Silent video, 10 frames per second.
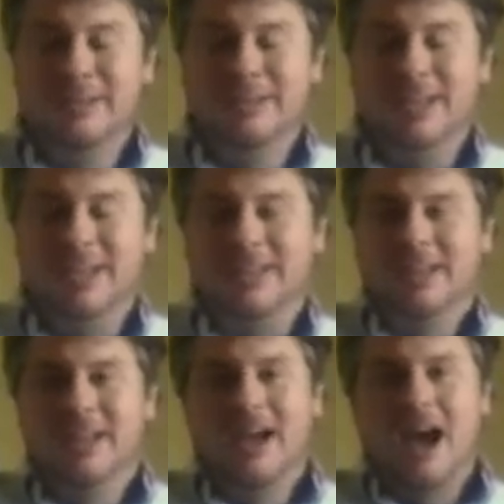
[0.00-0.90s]

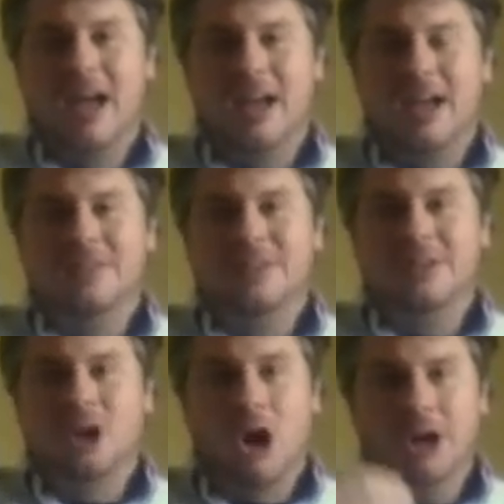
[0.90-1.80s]
the
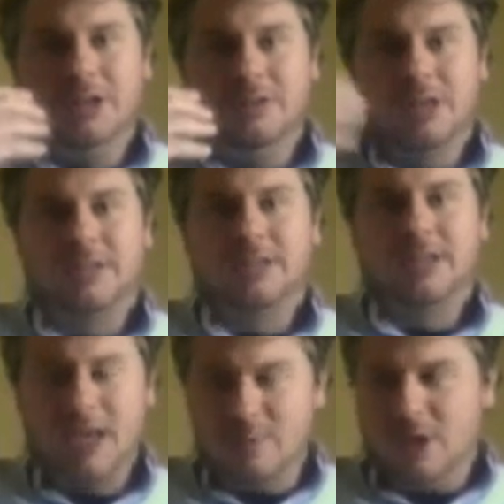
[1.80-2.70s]
guardian, like they
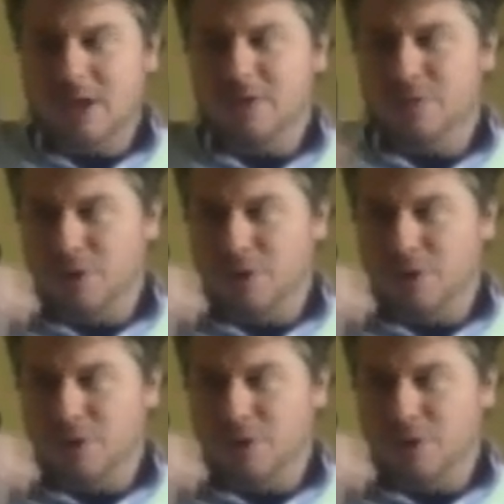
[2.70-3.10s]
came in,